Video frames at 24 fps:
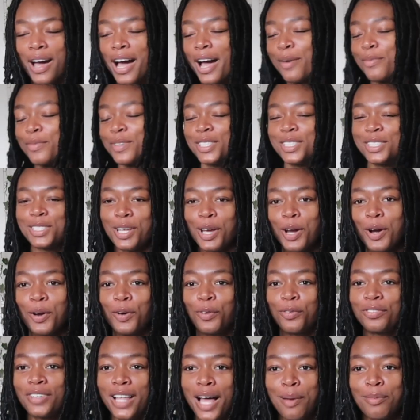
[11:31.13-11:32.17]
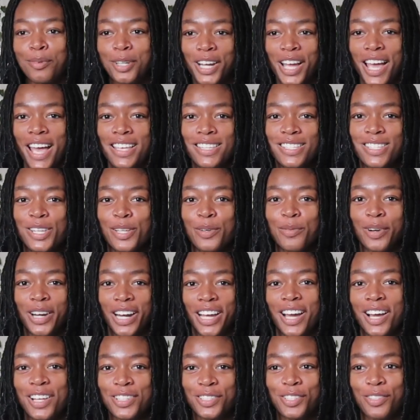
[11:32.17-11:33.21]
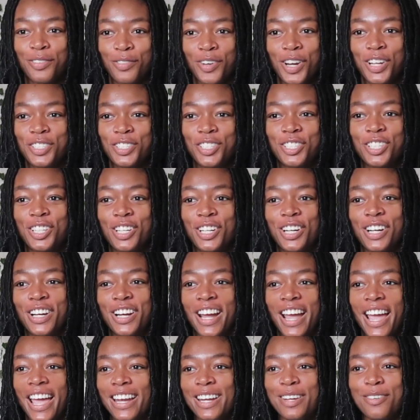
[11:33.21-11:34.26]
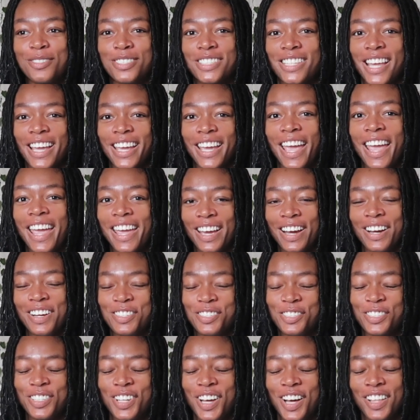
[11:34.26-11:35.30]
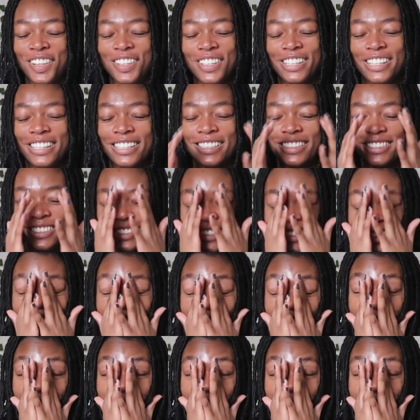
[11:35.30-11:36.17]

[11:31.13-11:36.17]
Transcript: I was so flabbergasted when I got to the register and it was like $800.